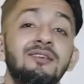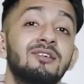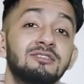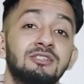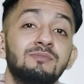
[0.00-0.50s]

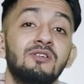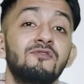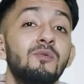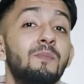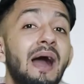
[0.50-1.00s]
customer
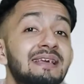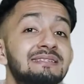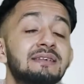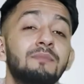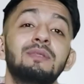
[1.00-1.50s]
for buying
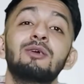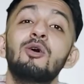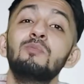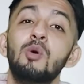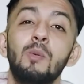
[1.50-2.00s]
something
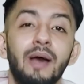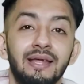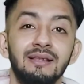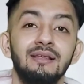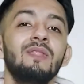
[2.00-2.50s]
on
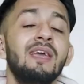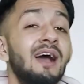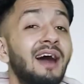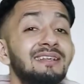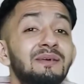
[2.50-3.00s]
mobile.
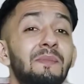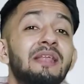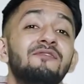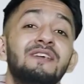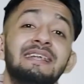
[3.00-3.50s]
Another benefit